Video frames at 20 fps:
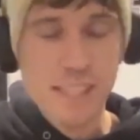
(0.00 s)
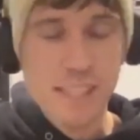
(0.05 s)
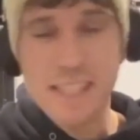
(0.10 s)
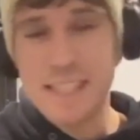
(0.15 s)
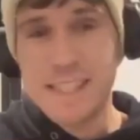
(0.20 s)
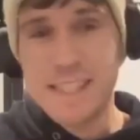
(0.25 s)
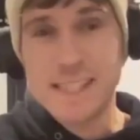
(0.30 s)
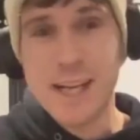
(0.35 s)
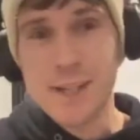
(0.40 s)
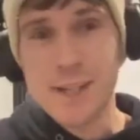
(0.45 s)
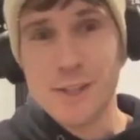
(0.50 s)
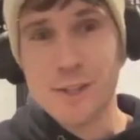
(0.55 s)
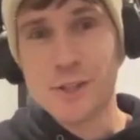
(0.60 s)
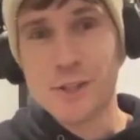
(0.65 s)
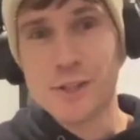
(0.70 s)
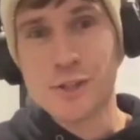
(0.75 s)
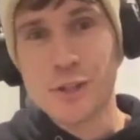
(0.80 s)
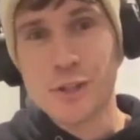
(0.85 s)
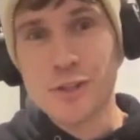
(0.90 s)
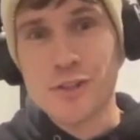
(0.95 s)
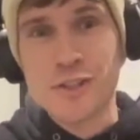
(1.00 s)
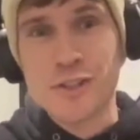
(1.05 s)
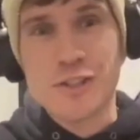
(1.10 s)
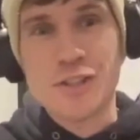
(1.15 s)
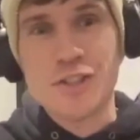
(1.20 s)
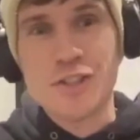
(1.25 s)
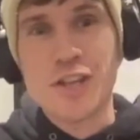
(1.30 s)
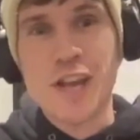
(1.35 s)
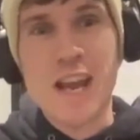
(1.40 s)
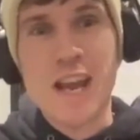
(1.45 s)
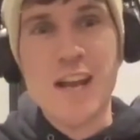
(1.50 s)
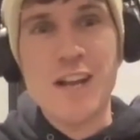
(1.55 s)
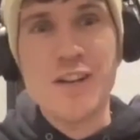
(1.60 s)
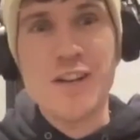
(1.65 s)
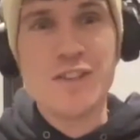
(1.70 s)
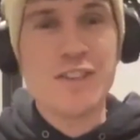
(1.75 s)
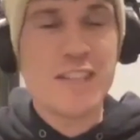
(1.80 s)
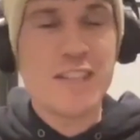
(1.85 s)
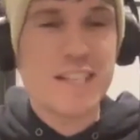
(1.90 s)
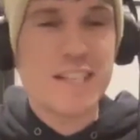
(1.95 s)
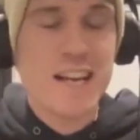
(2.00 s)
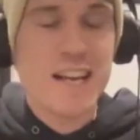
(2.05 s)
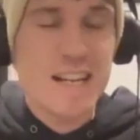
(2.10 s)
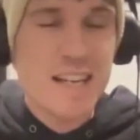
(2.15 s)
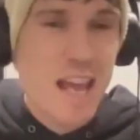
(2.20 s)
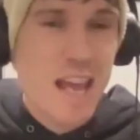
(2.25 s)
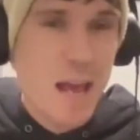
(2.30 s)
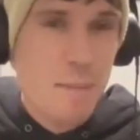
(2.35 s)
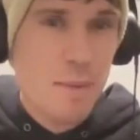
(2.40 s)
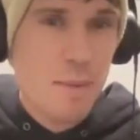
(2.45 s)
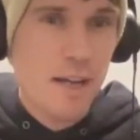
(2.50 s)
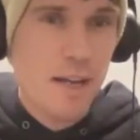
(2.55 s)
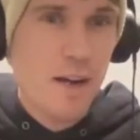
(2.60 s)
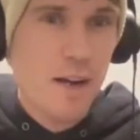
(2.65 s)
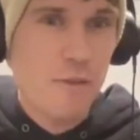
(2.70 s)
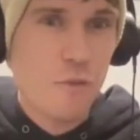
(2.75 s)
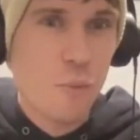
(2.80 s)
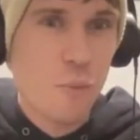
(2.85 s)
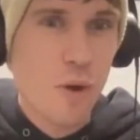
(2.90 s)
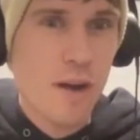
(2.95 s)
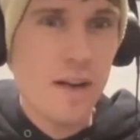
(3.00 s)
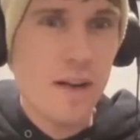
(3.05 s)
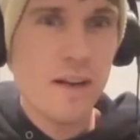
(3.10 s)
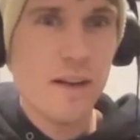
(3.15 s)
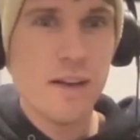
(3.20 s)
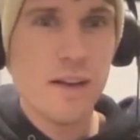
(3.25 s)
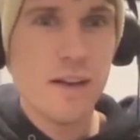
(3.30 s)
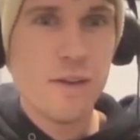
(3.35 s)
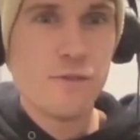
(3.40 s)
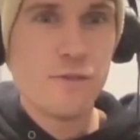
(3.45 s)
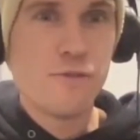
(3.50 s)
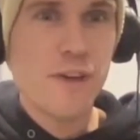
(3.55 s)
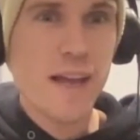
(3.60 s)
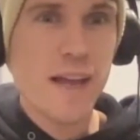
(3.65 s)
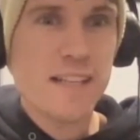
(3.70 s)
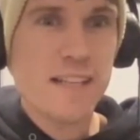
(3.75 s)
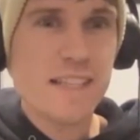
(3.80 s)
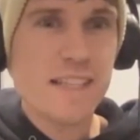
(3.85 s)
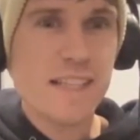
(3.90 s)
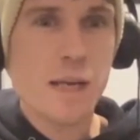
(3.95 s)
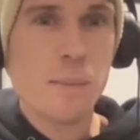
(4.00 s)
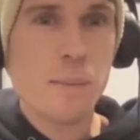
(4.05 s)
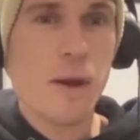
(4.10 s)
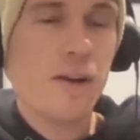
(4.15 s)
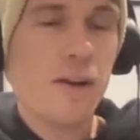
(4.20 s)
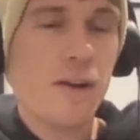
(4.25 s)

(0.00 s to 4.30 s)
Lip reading: It does start to change the dynamic of what fans think about.